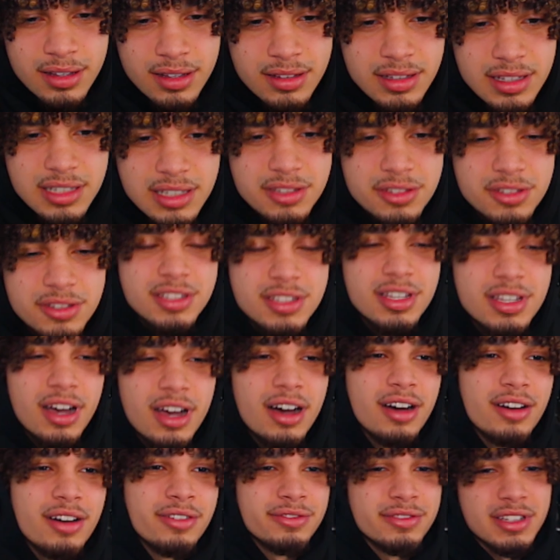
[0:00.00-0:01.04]
This is
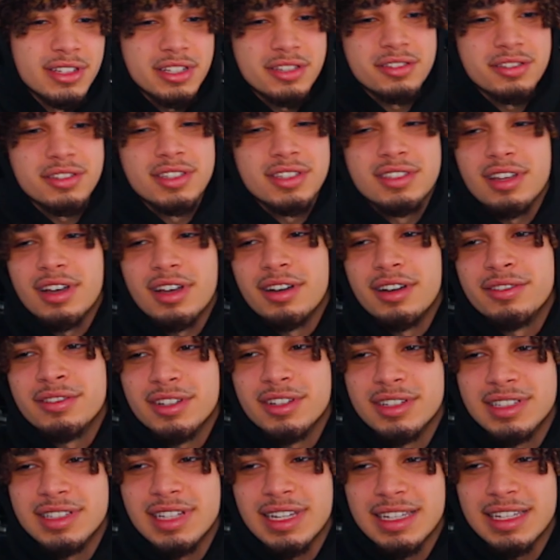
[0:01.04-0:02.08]
tough. This is tough.
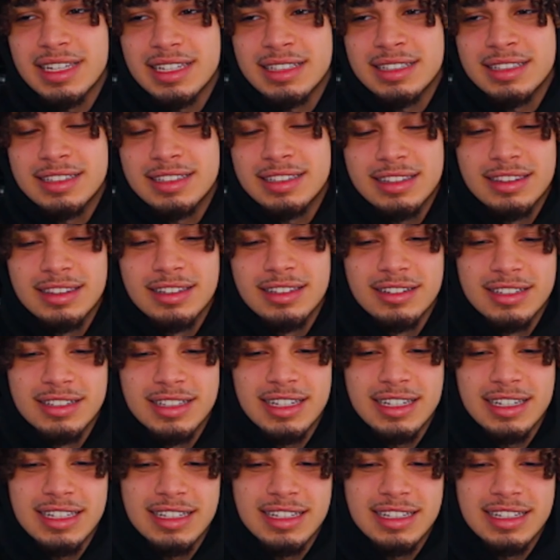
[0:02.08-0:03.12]
Lil Dicky, Lil
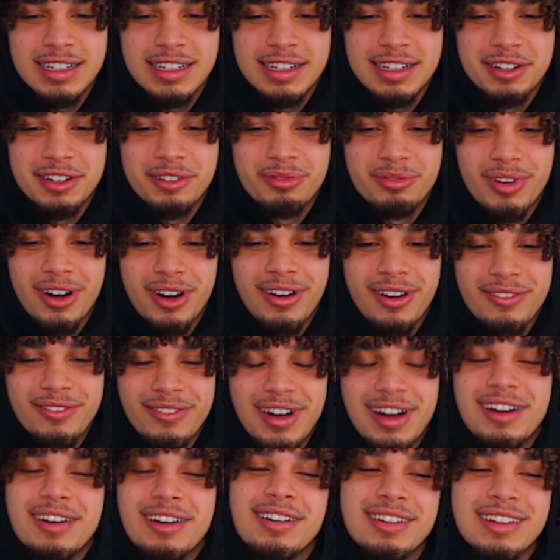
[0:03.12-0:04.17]
Dicky did good, bro. I'm
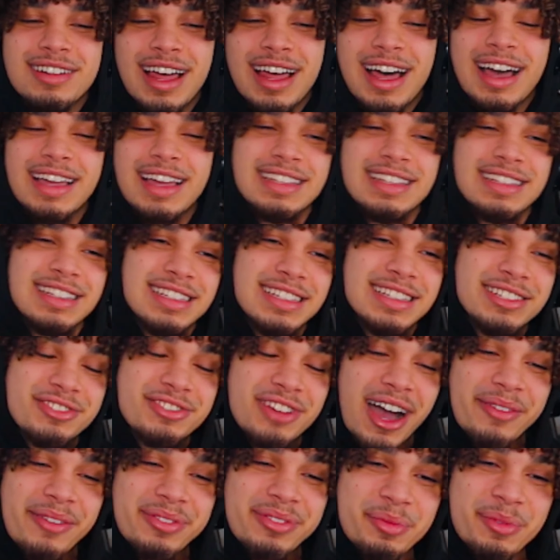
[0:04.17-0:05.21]
not gonna lie. He
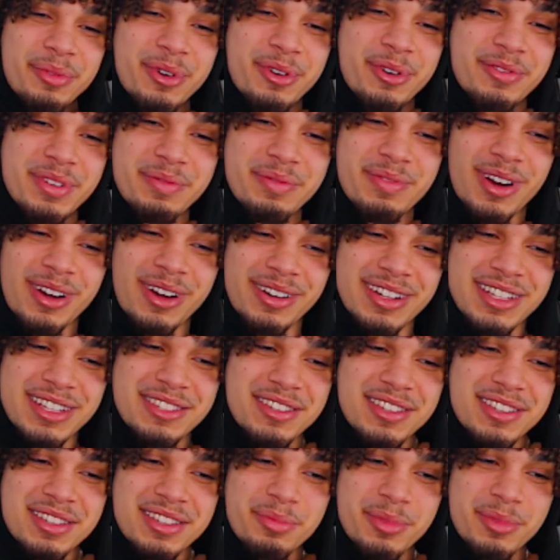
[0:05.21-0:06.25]
dropped the movie, bro. This
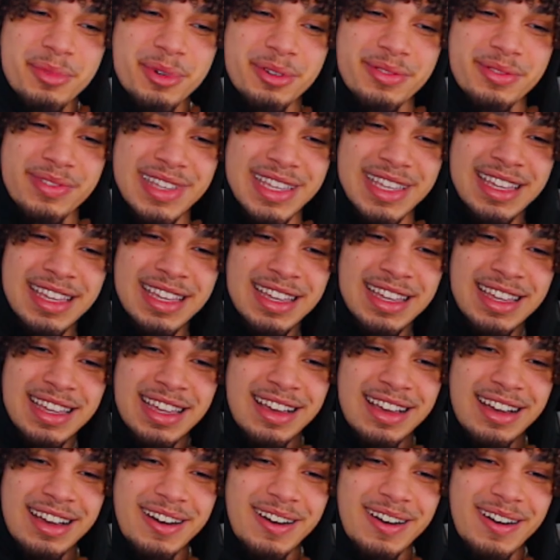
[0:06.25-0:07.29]
is a movie.
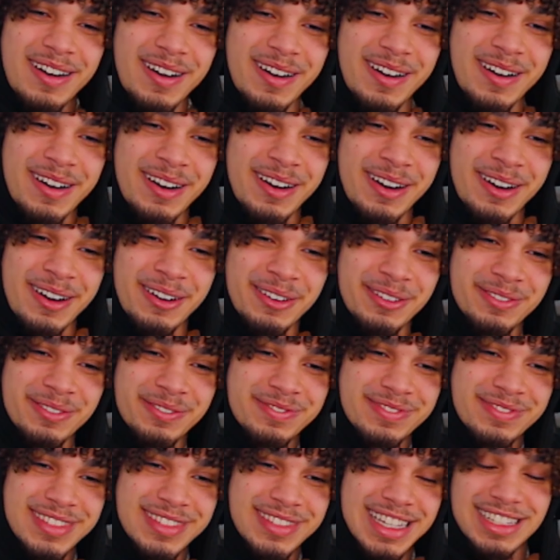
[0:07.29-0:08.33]

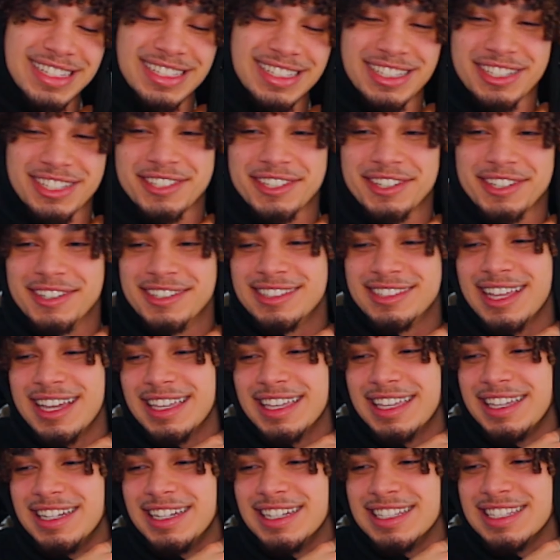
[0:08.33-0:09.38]
Um, he just showed that
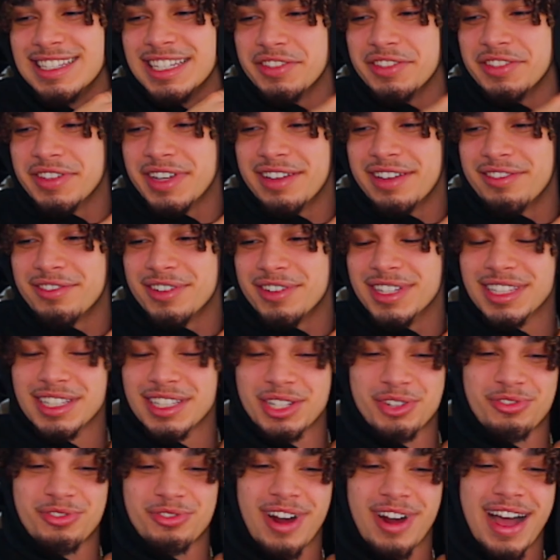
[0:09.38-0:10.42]
he doesn't even really
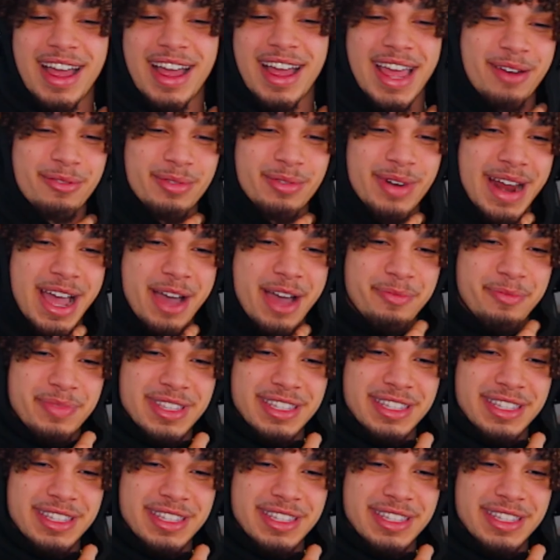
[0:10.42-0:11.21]
try at rap.